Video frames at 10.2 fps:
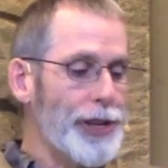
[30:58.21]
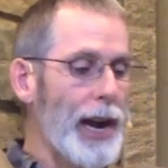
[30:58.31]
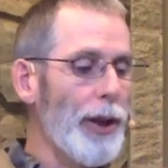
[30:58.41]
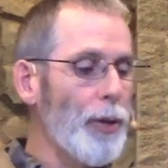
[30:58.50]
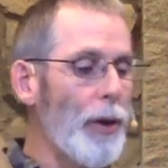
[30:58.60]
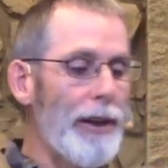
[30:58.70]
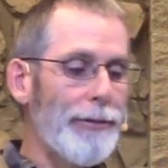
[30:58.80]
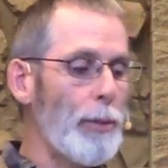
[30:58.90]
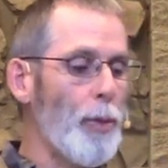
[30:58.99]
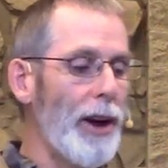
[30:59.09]
out of the way
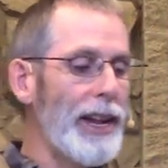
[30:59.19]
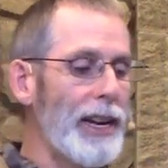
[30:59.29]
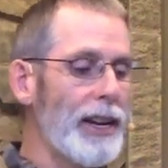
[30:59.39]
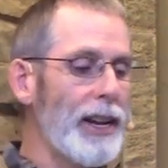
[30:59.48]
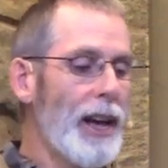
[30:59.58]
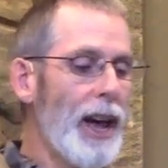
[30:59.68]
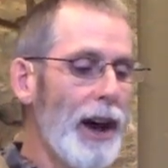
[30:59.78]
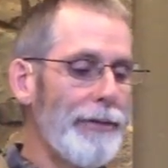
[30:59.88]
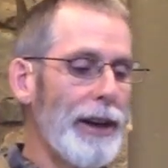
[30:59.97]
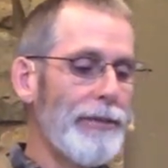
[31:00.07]
from one end
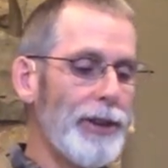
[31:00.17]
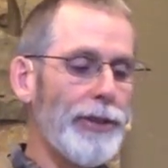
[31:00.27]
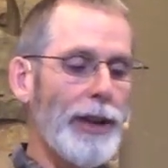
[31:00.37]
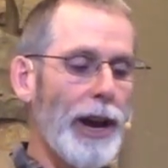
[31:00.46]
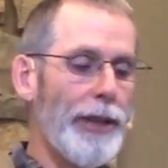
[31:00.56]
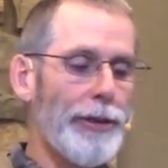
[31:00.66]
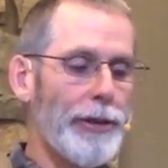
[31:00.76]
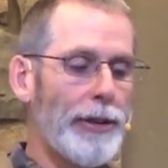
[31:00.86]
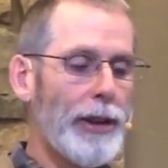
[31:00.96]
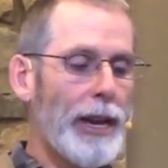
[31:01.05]
of heaven to the other.